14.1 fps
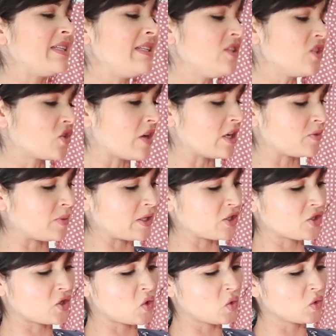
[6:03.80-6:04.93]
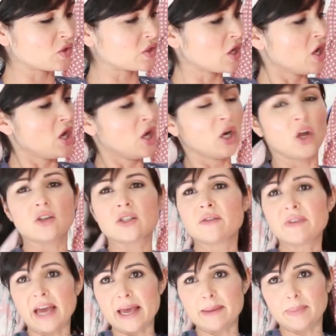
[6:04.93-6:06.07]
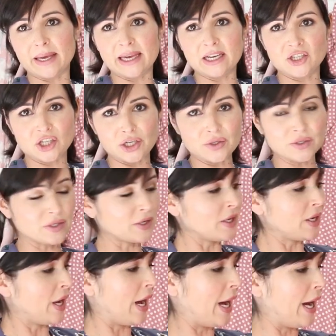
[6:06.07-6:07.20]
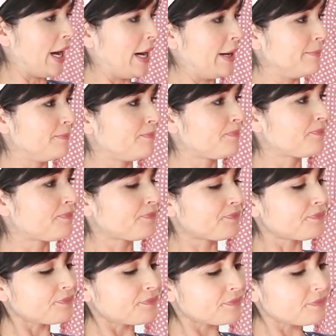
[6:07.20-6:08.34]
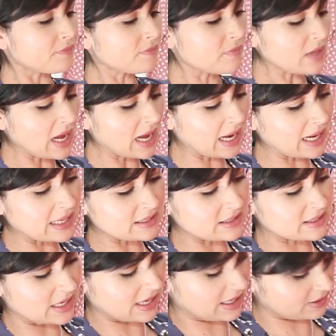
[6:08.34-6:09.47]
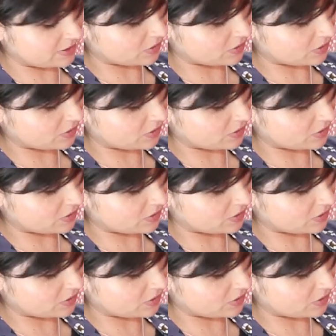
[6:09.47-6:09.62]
it didn't stretch, but it just caused lots of gaping issues. And it